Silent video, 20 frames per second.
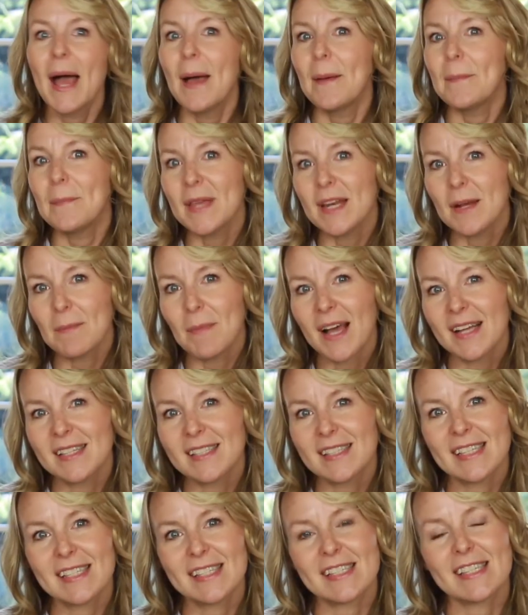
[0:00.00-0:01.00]
Minimize
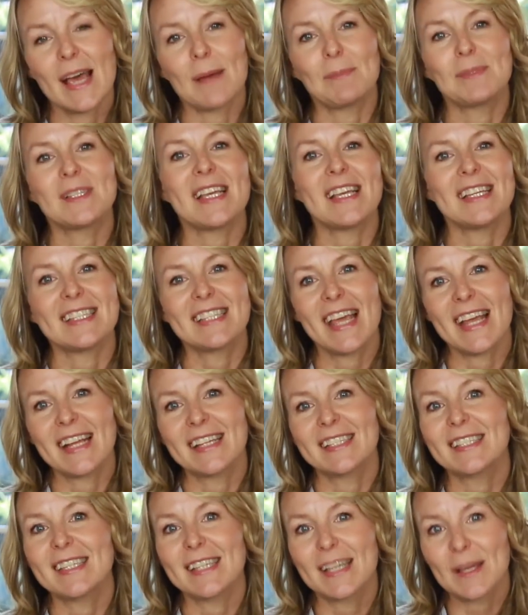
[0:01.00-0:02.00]
the steps it
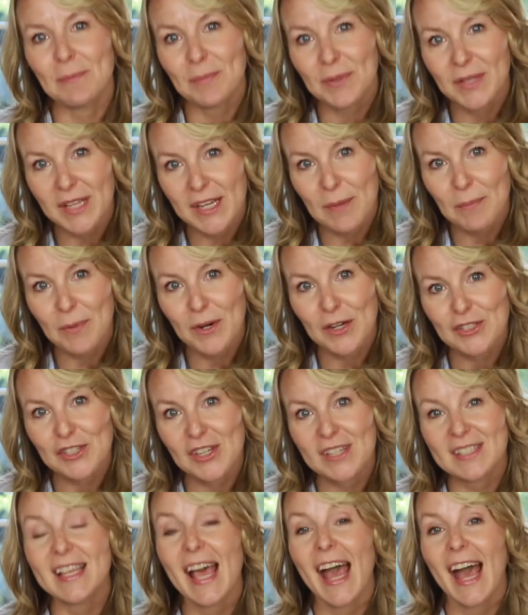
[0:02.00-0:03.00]
takes to complete a
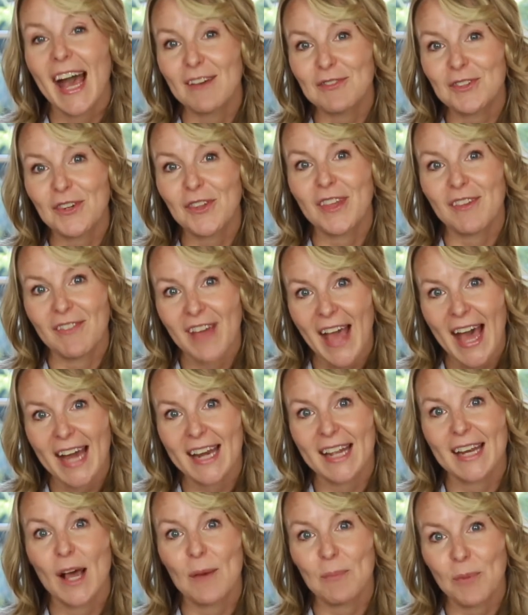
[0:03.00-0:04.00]
purchase after they've
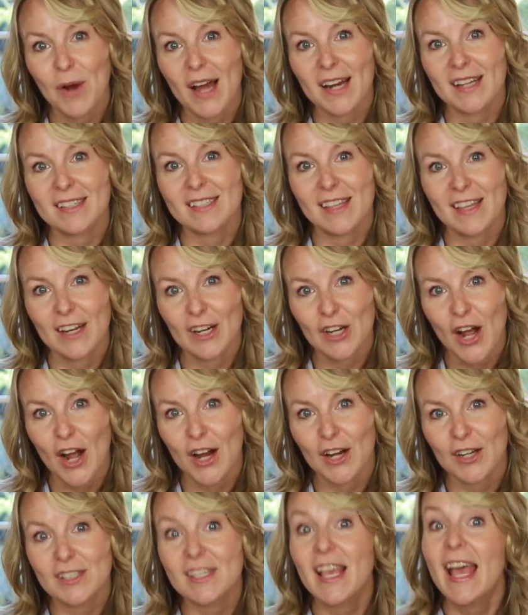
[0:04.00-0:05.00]
added a product to their
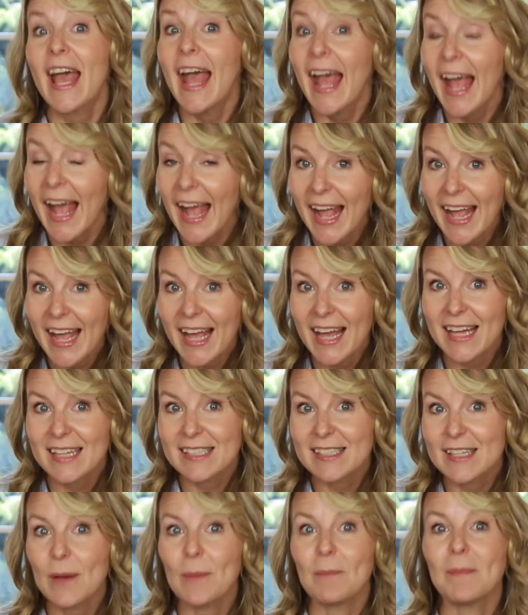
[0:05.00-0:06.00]
cart,
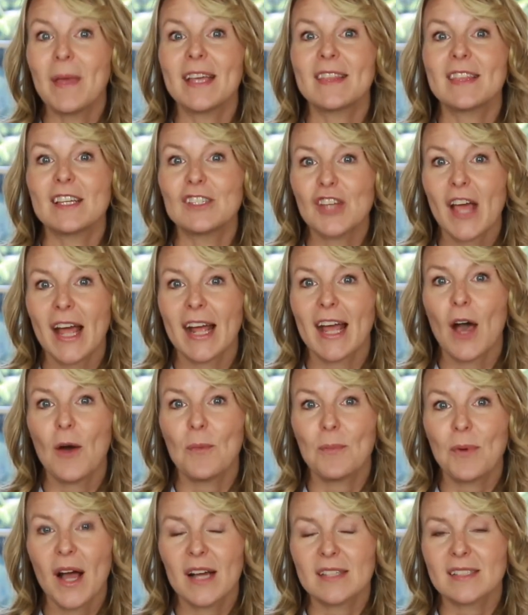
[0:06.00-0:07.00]
and make the checkout
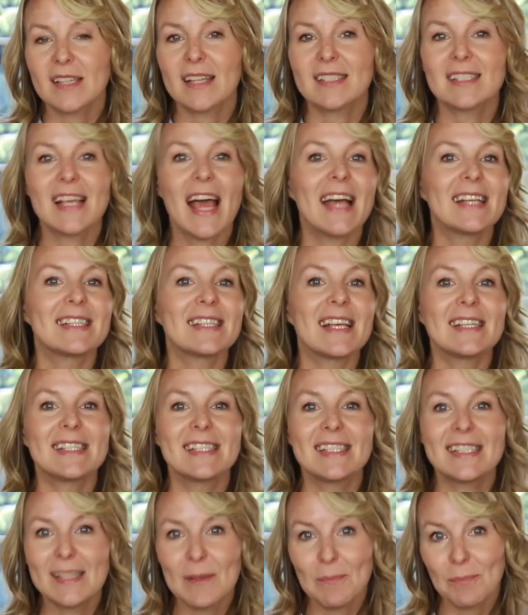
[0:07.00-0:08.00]
process as
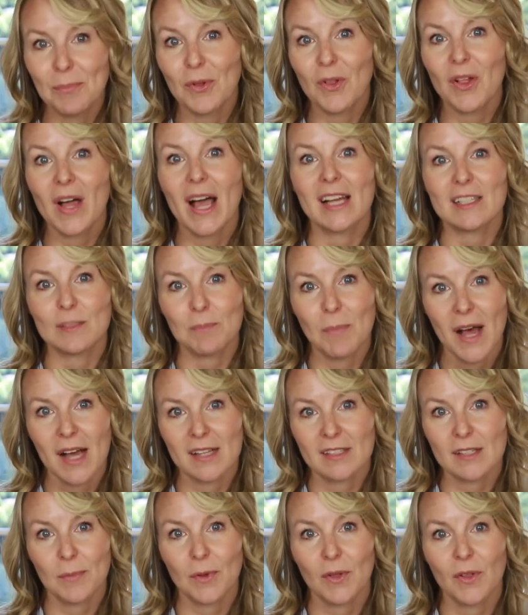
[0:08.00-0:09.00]
simple as
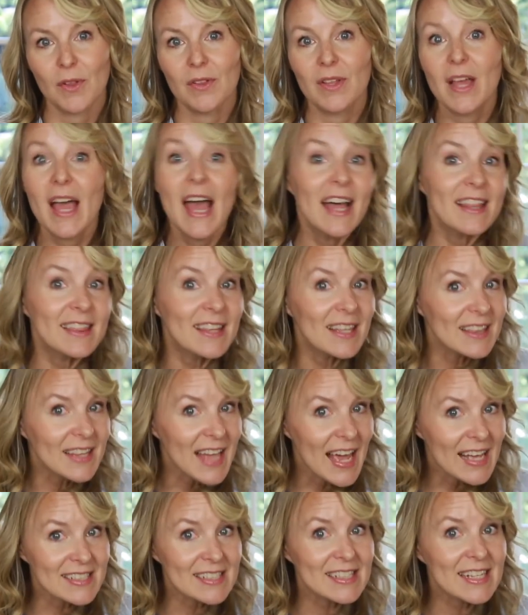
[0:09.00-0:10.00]
possible. The
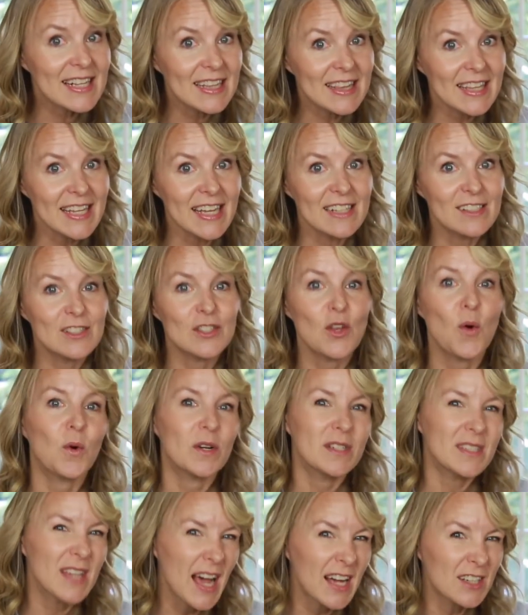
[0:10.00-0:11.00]
less clicks or
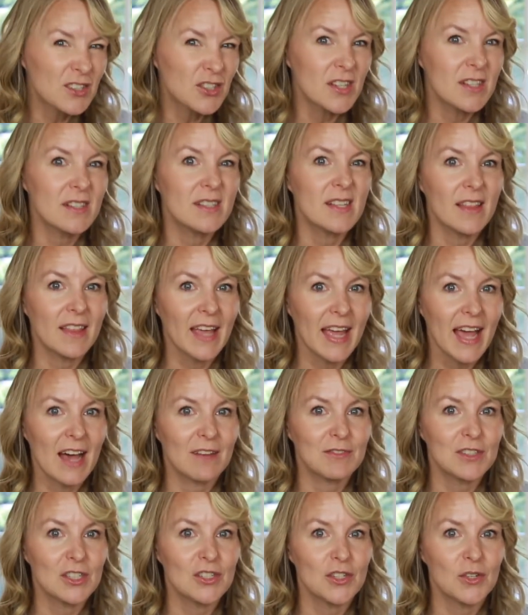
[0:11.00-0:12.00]
touches they have
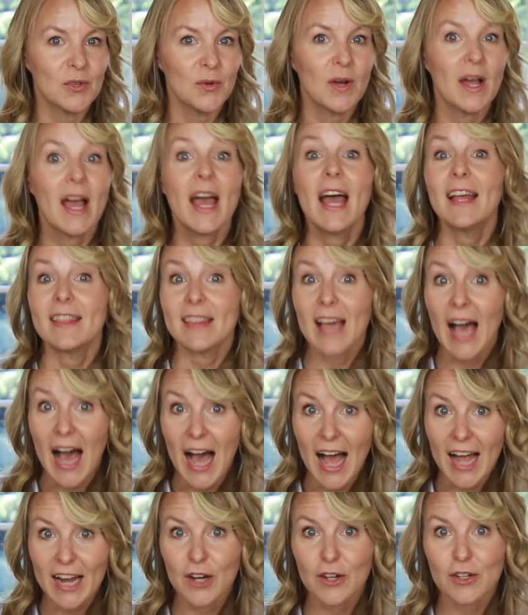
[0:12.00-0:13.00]
to do, the
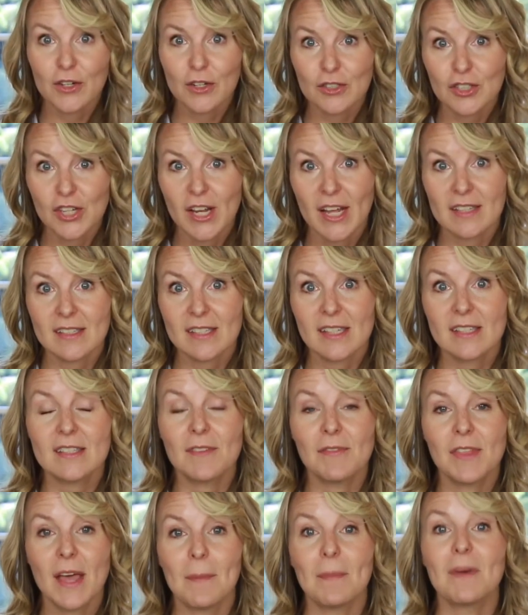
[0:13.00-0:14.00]
higher your chances of
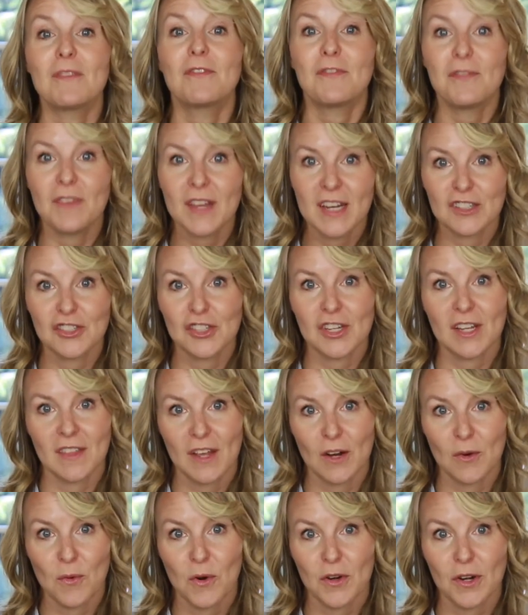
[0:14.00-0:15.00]
them finishing
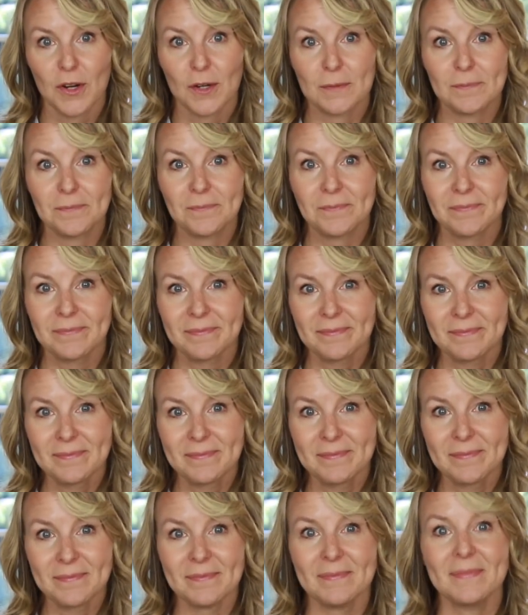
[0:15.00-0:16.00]
their order.
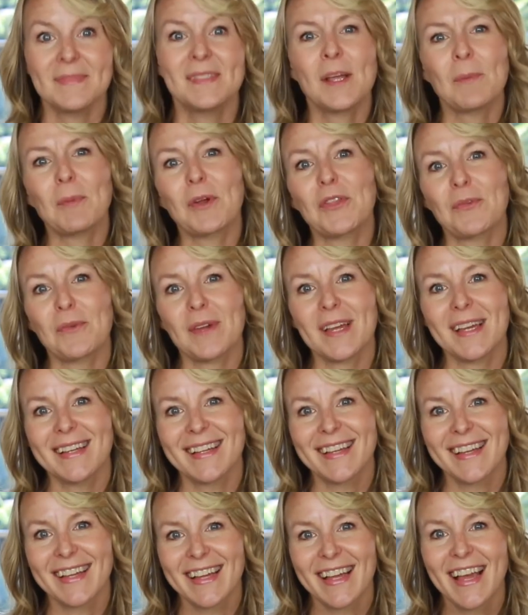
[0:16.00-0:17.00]
Number 3,
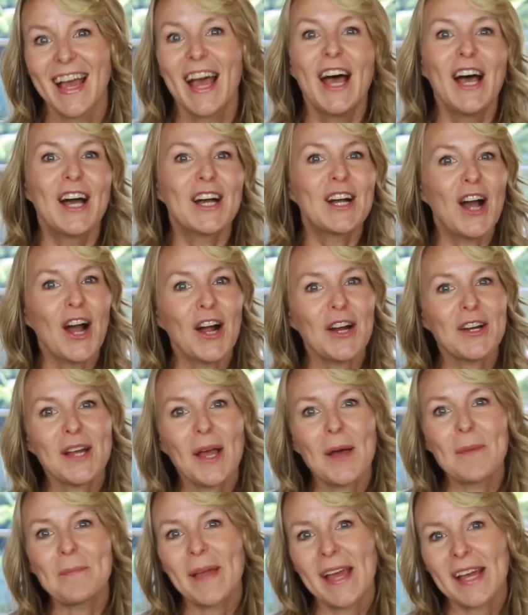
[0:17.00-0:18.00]
cart
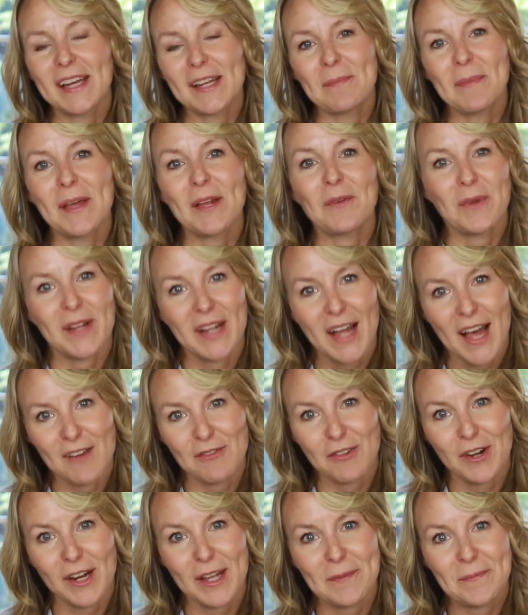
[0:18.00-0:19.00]
abandonment
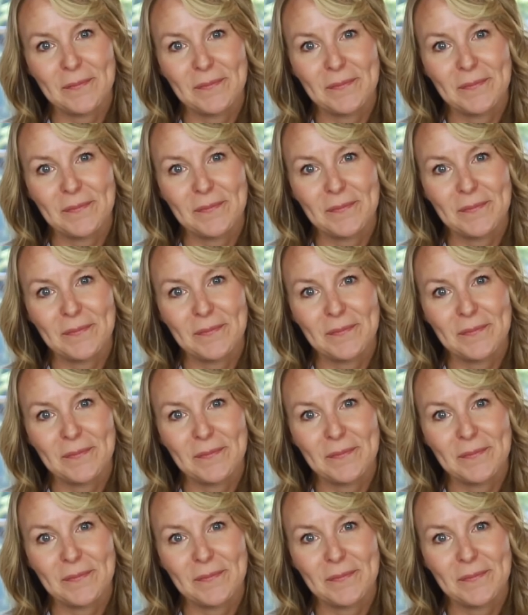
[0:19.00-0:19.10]
recovery.